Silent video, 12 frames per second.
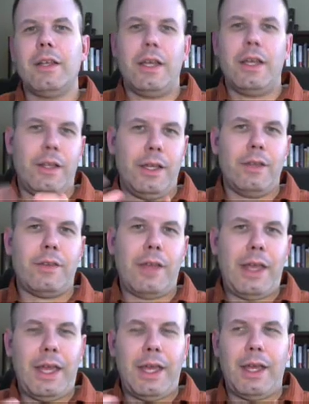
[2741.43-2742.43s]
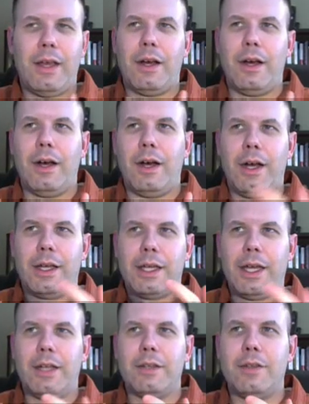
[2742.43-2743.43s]
It is
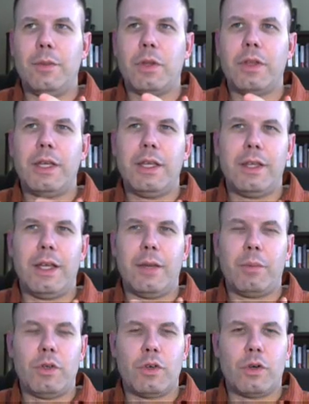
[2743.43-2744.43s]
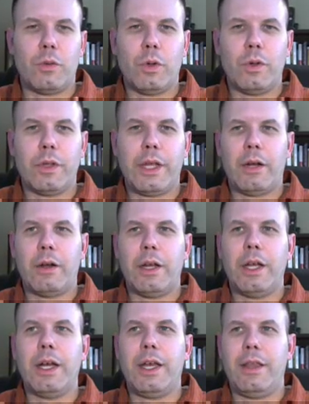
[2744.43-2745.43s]
again, typically in the epidermal
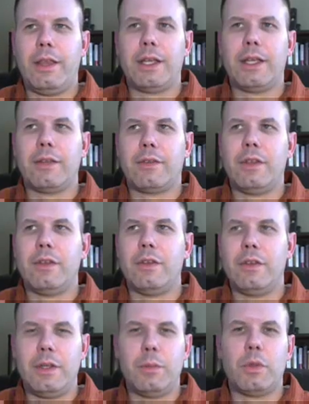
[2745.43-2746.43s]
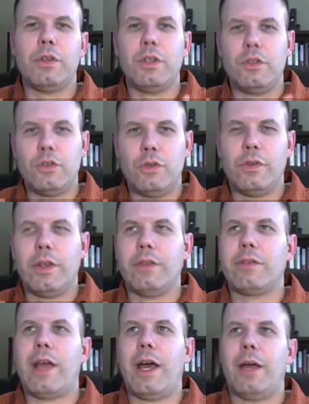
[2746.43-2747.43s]
area and then gets into deeper tissues as
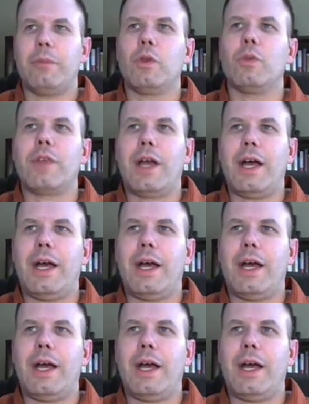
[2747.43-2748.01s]
time goes on.